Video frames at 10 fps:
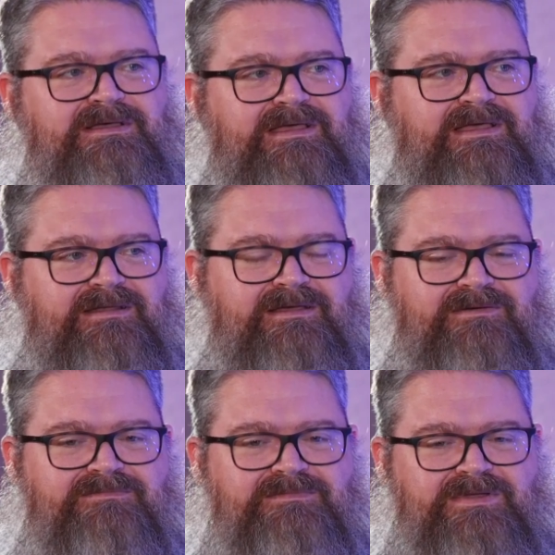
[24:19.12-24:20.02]

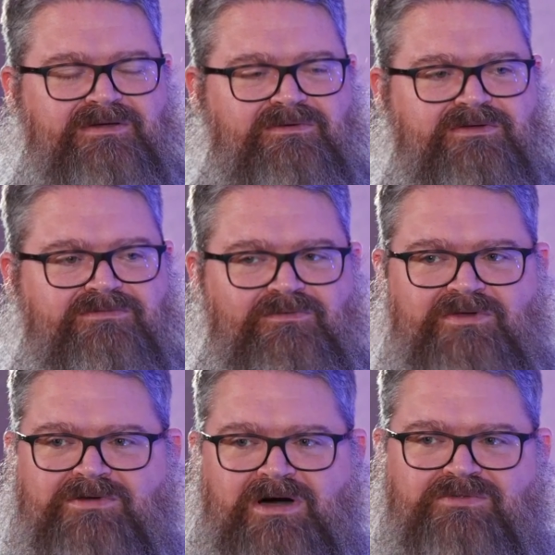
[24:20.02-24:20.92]
And
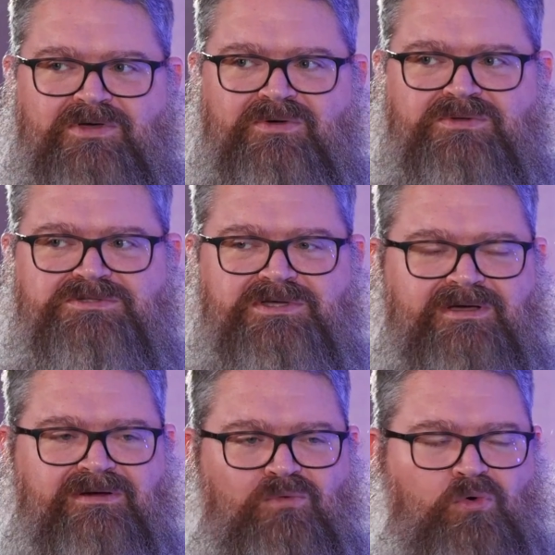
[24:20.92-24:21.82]
we've called those
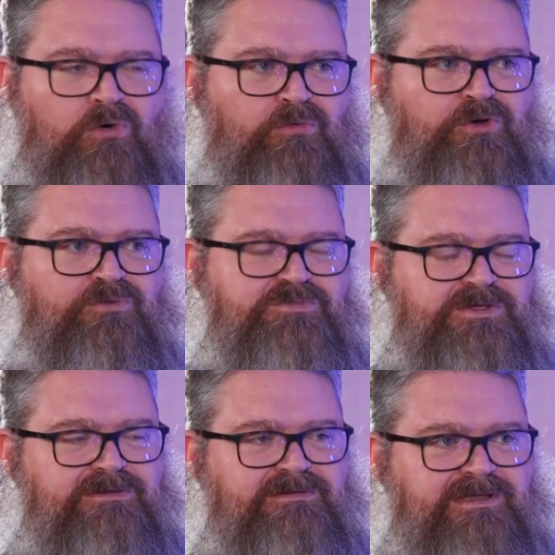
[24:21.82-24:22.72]
war rooms
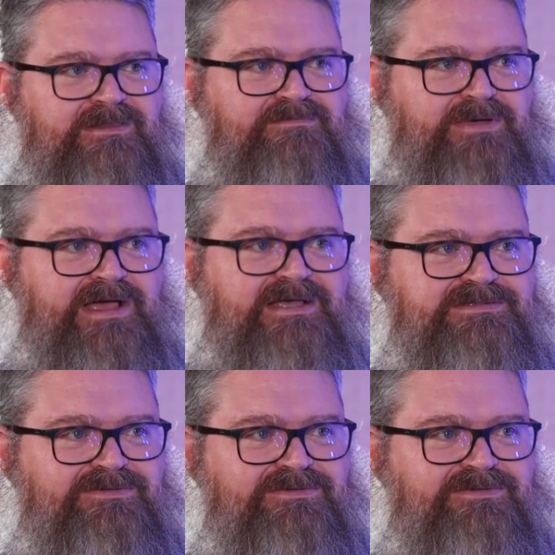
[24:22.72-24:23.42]
in the past.